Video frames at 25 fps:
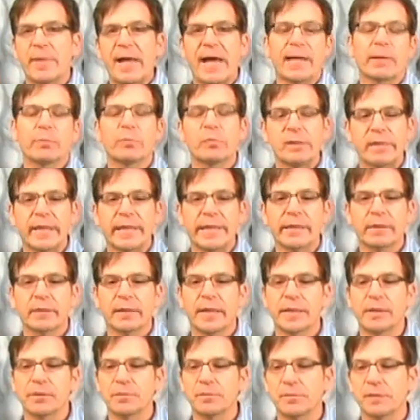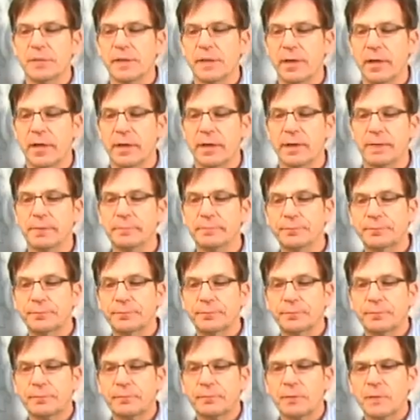back plane like you see on a
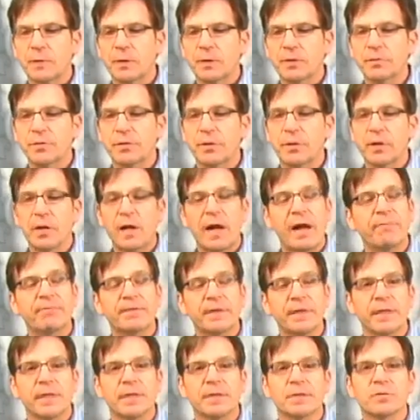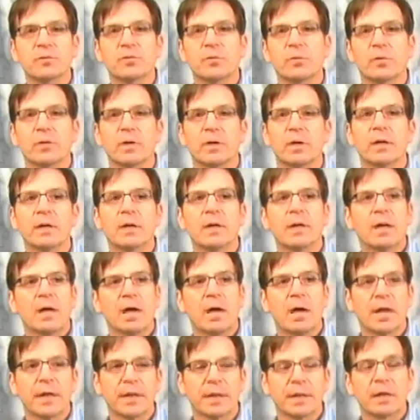sarcophagus or
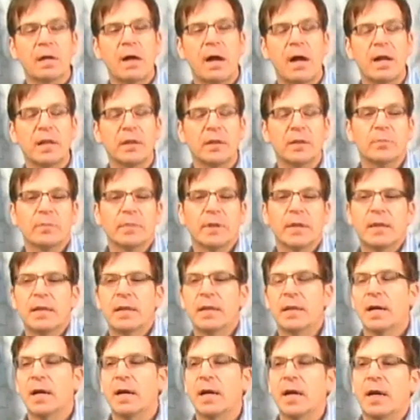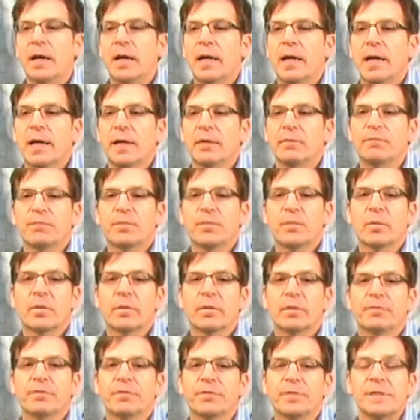on a column, uh, and
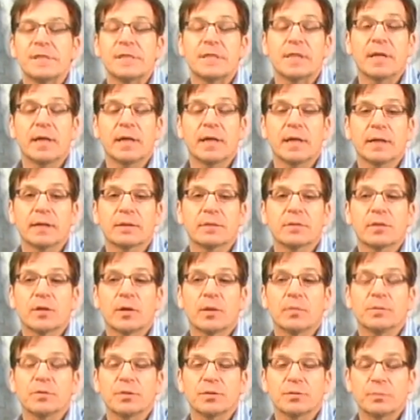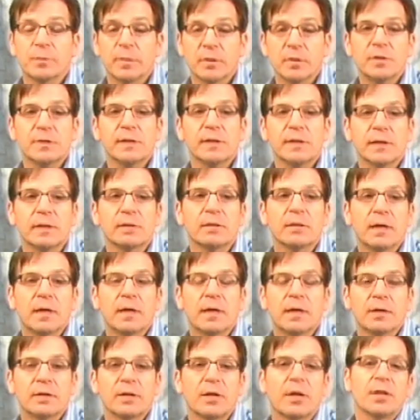for freestanding sculptures, mostly
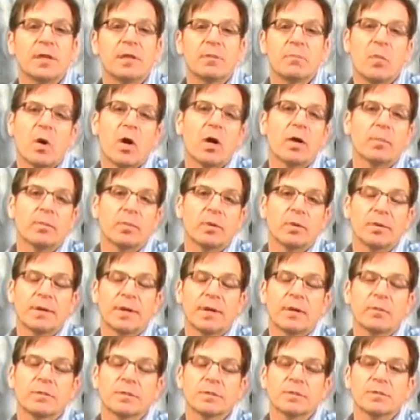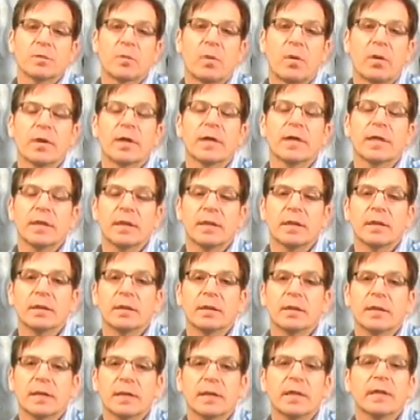done in marble that was quarried
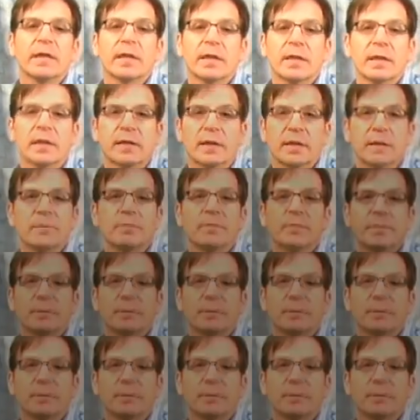in, in Italy.